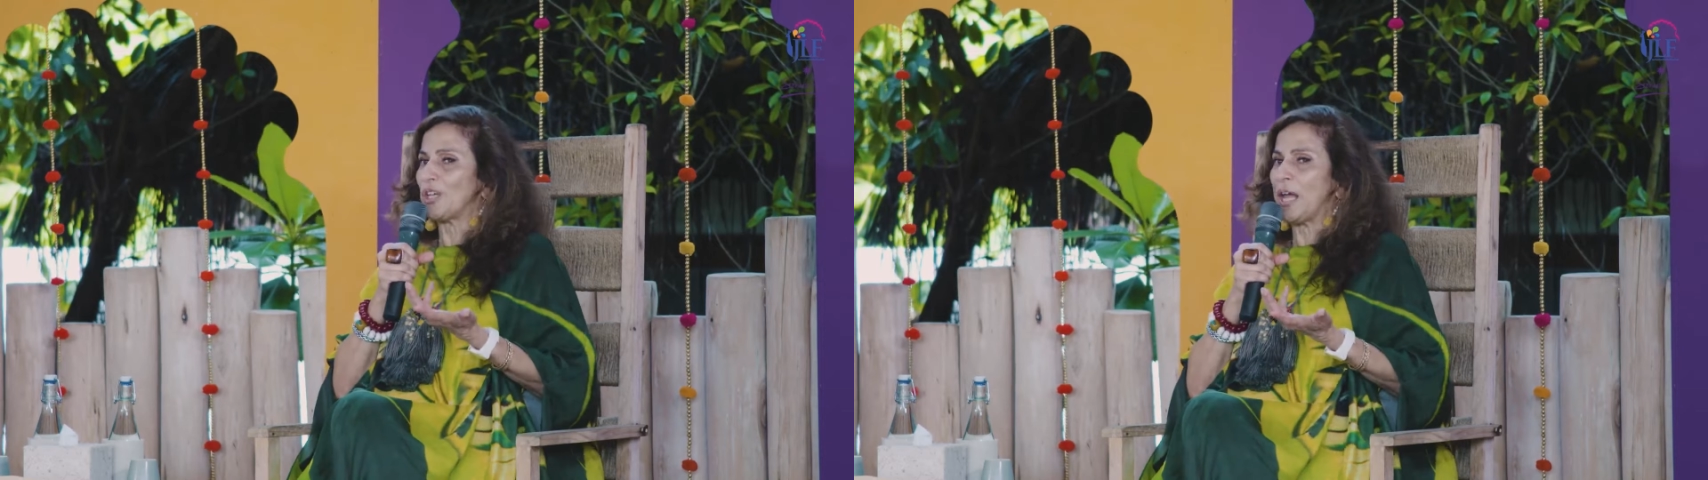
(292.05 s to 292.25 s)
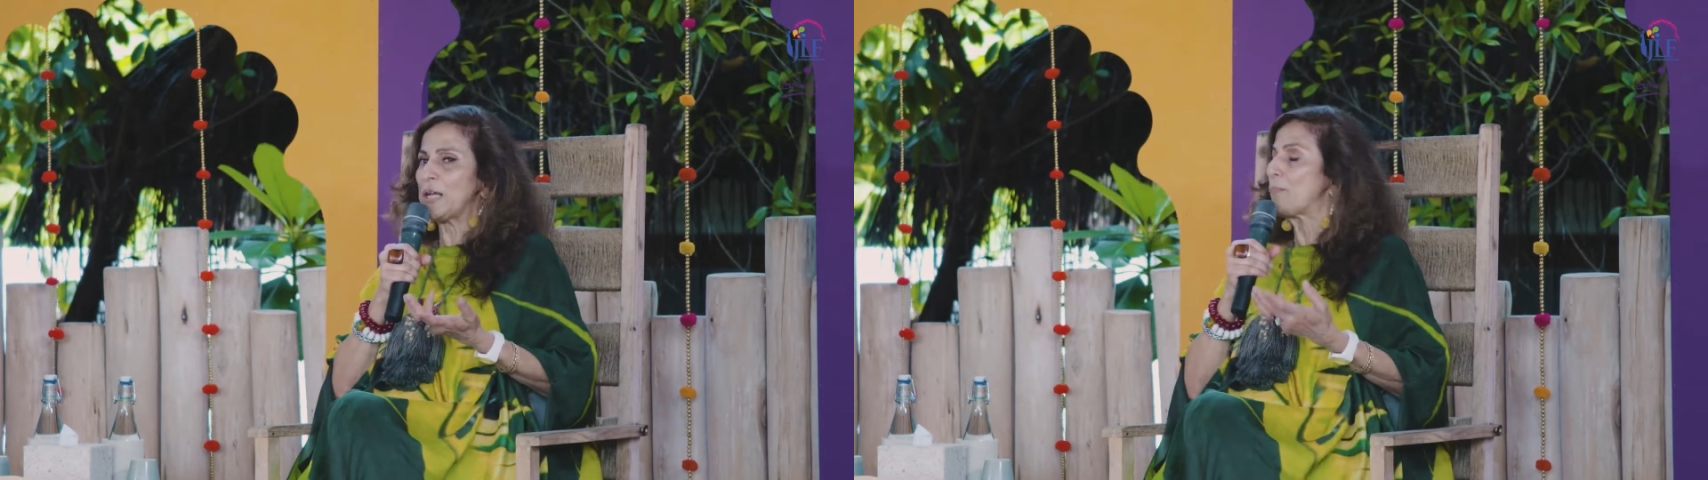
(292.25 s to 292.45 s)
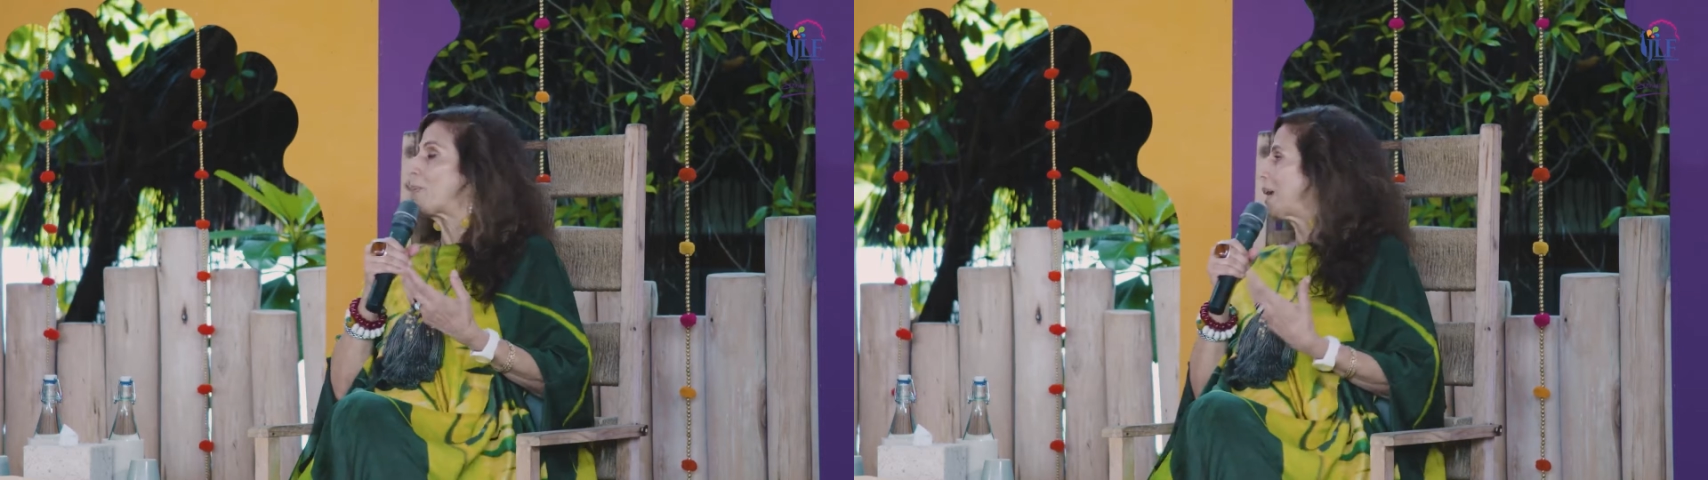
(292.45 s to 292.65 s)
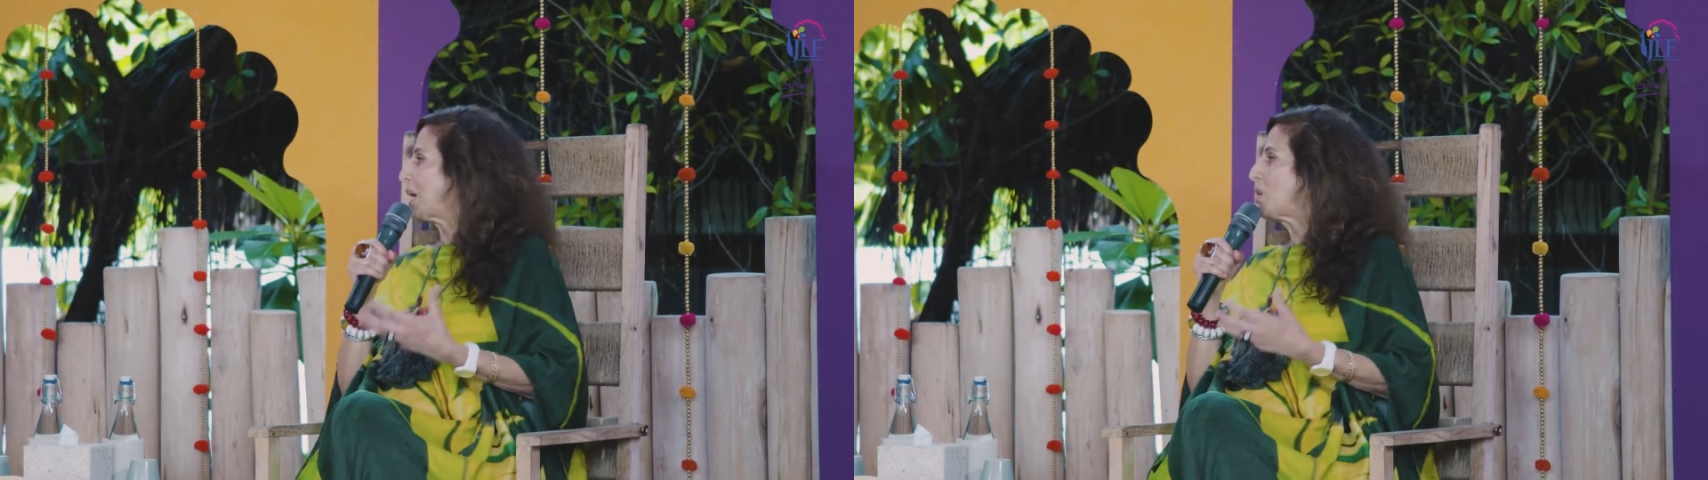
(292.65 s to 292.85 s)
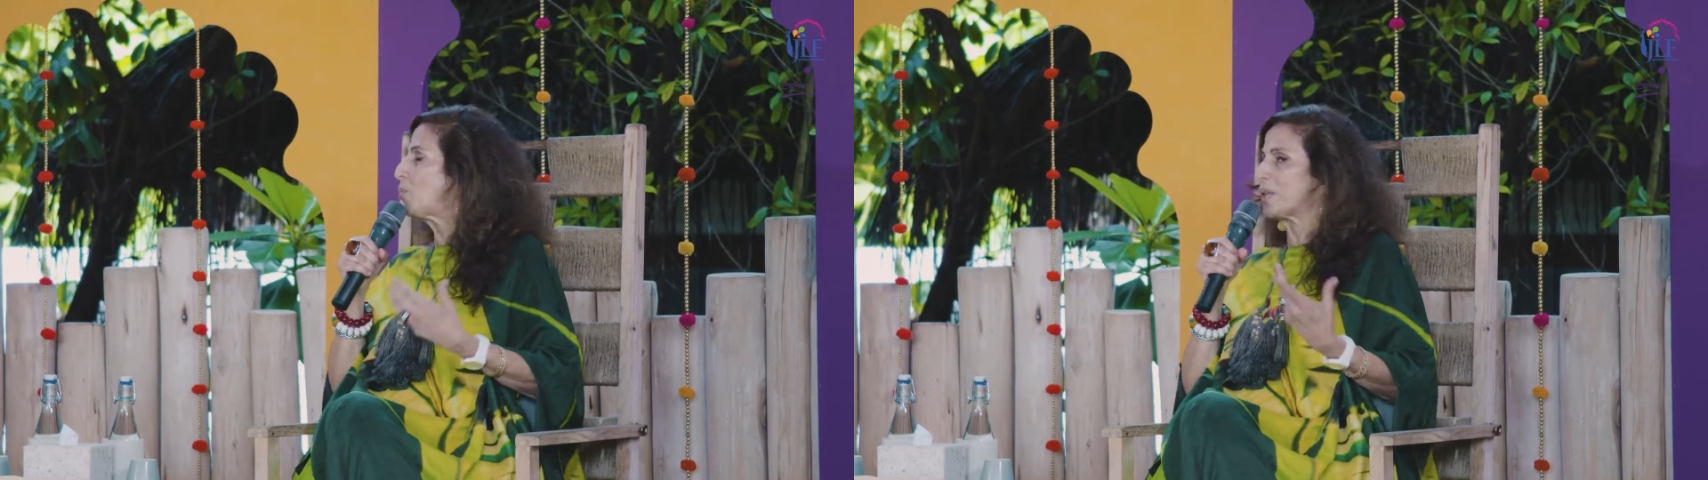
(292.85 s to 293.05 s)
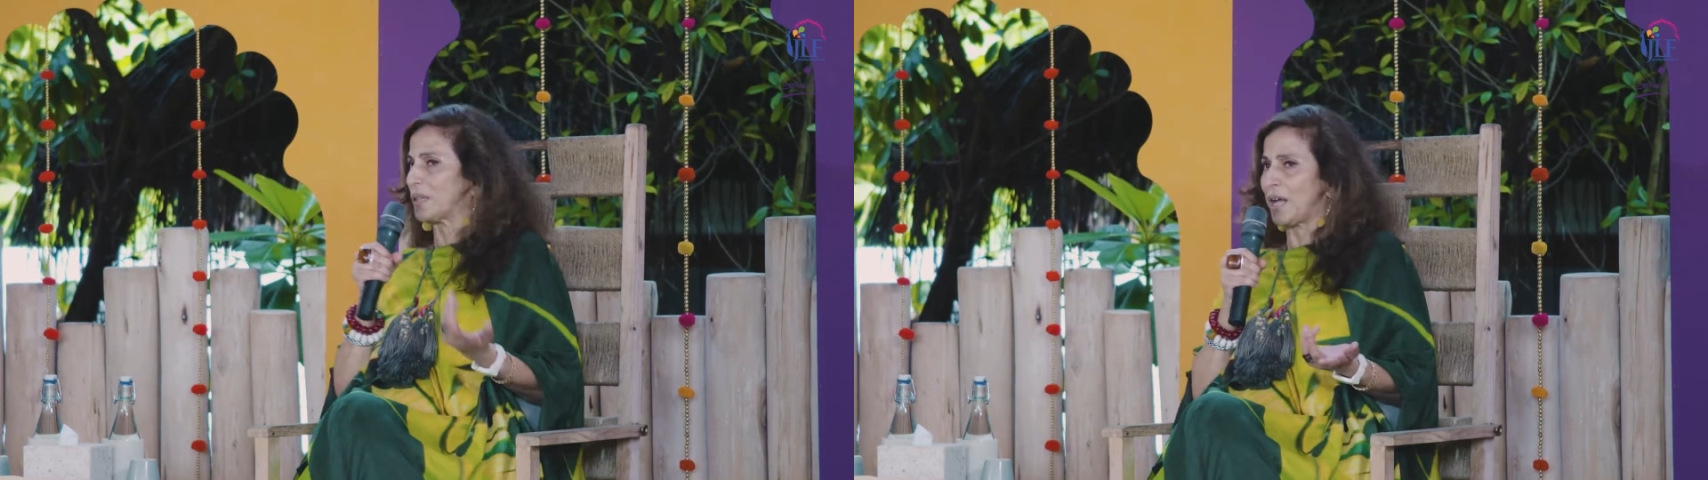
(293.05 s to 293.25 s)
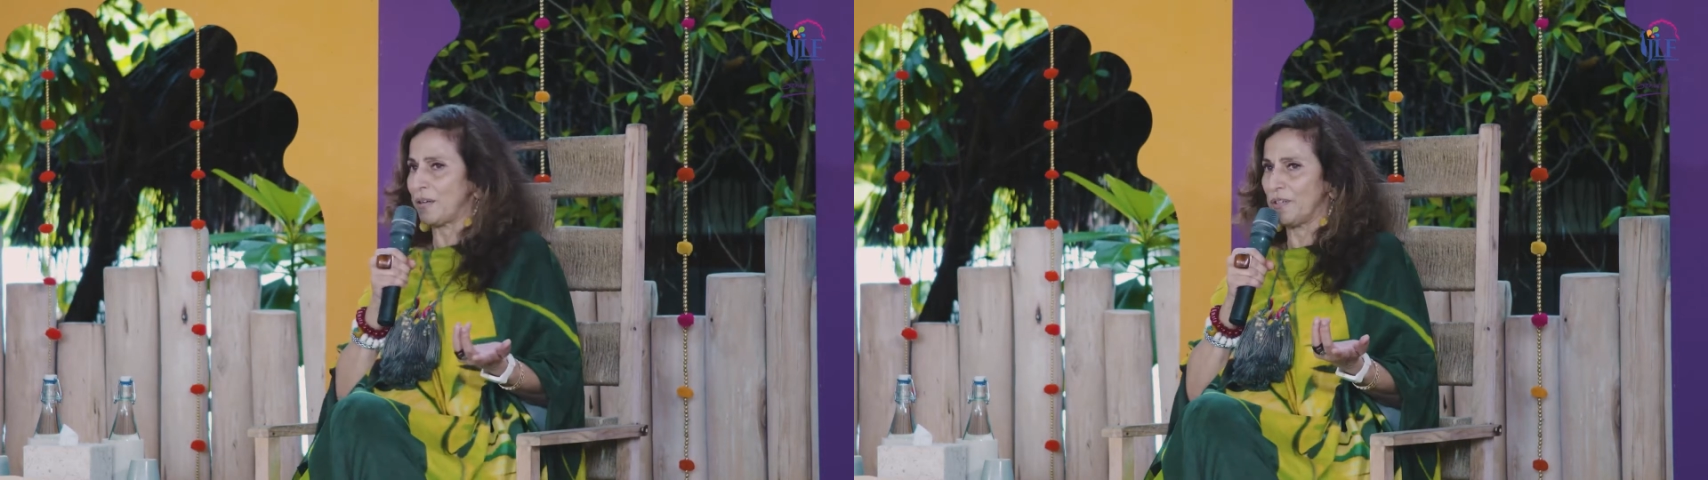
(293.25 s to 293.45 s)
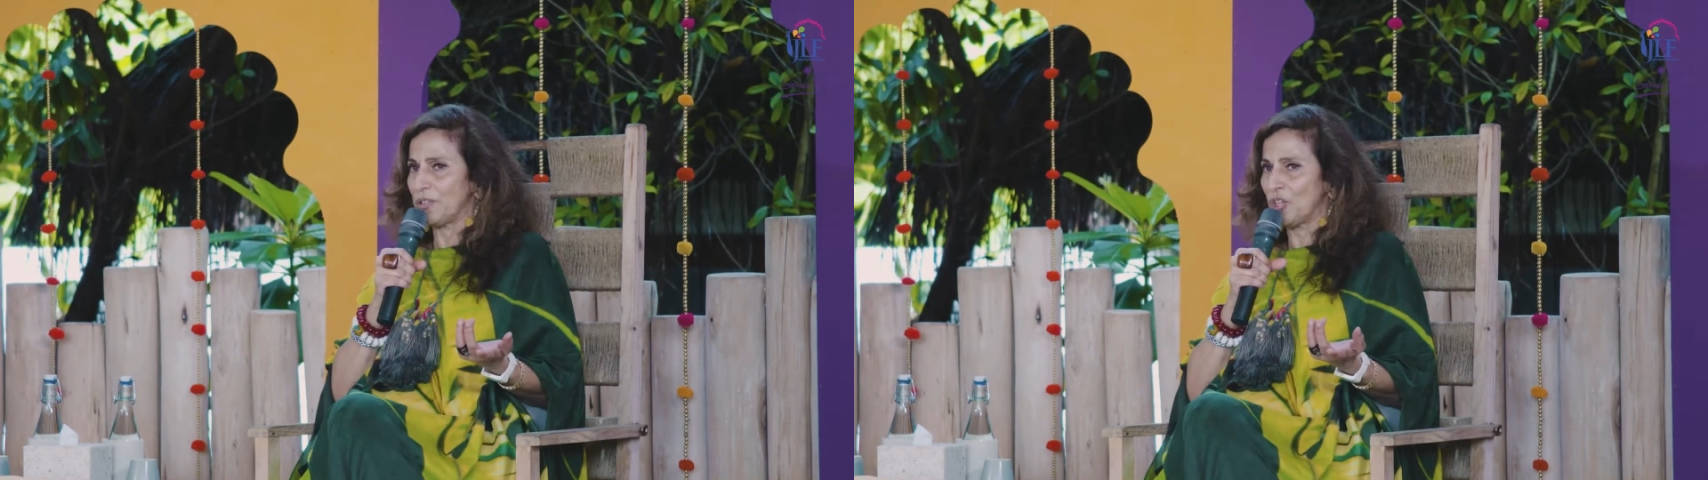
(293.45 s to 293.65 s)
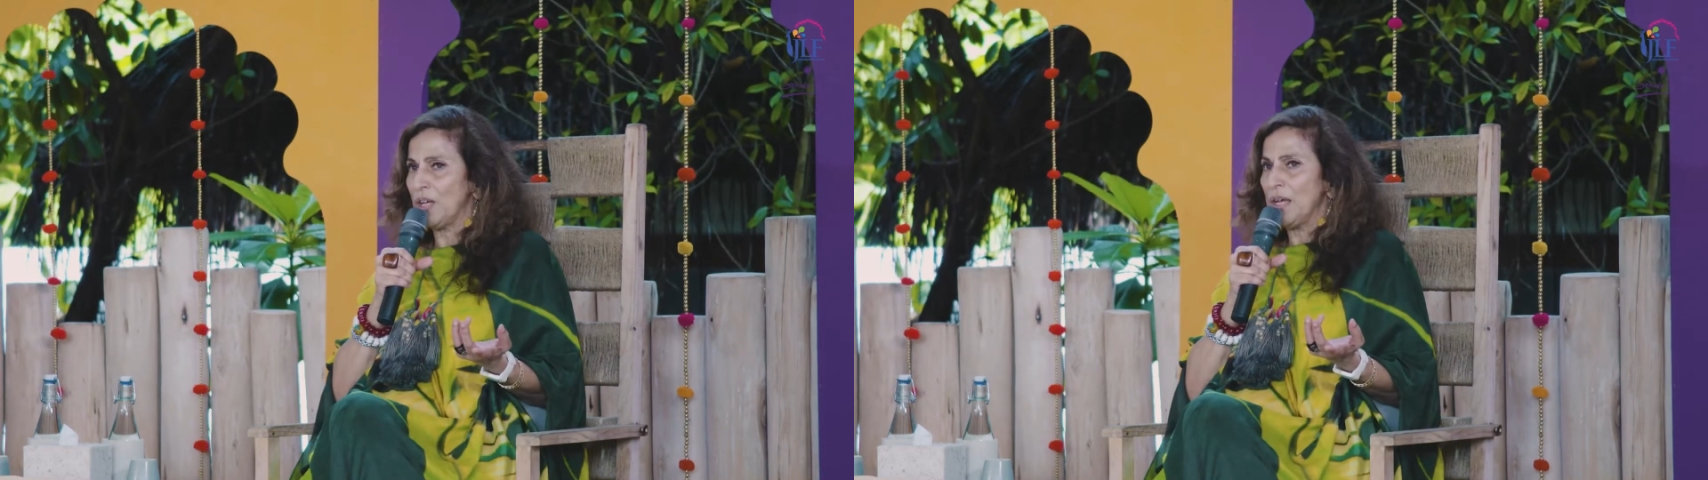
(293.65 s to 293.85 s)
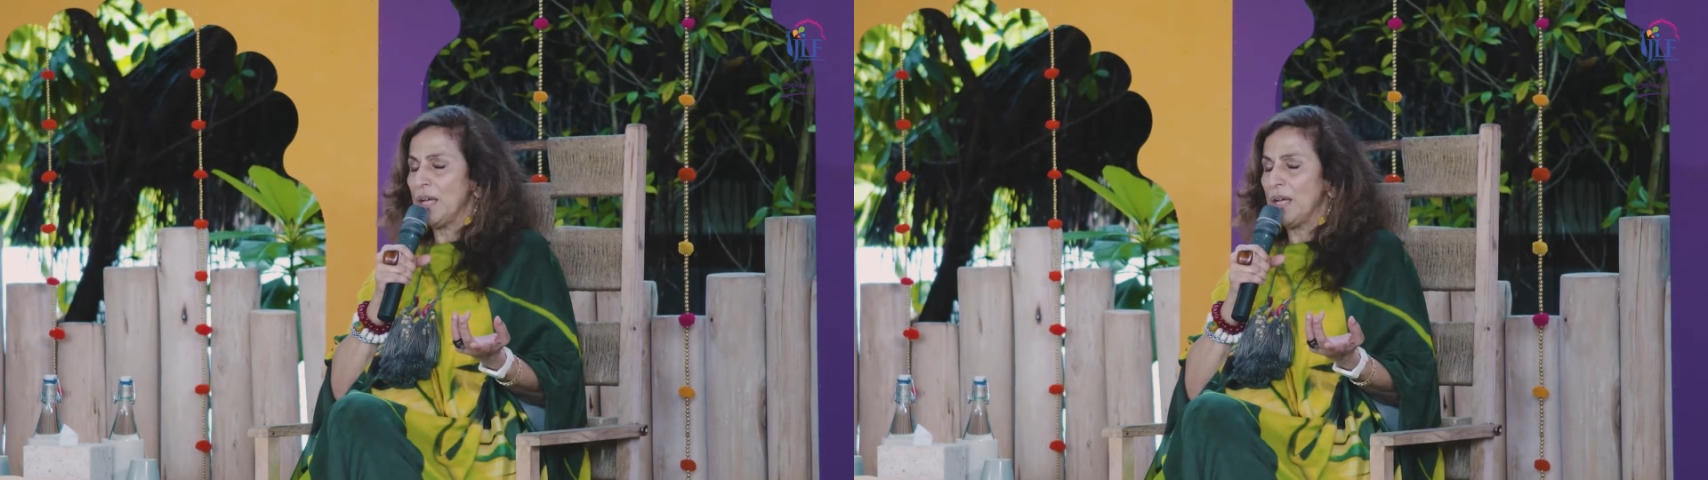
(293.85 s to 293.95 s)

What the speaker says: I like playing with language.